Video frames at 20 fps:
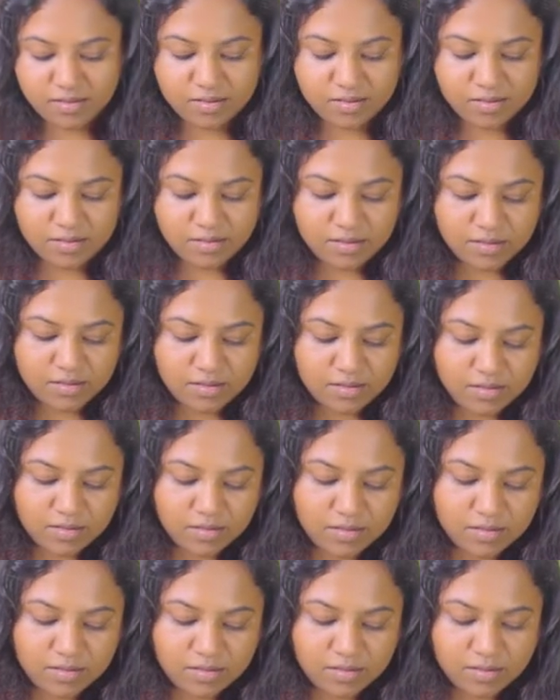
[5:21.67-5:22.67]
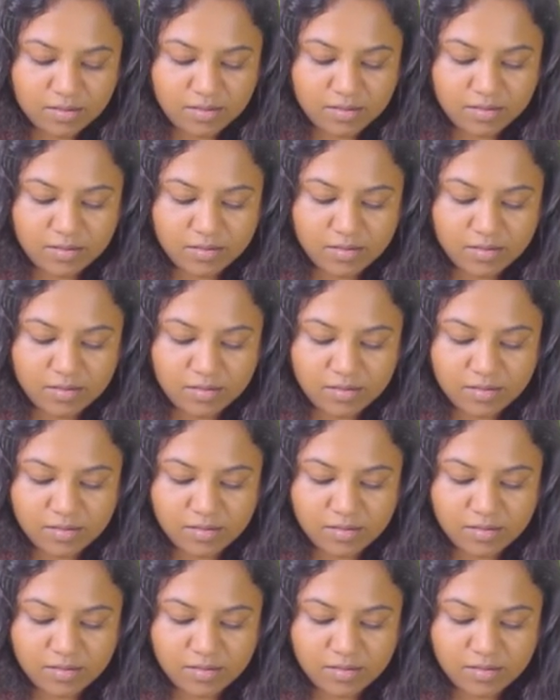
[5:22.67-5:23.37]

No one is speaking in this clip.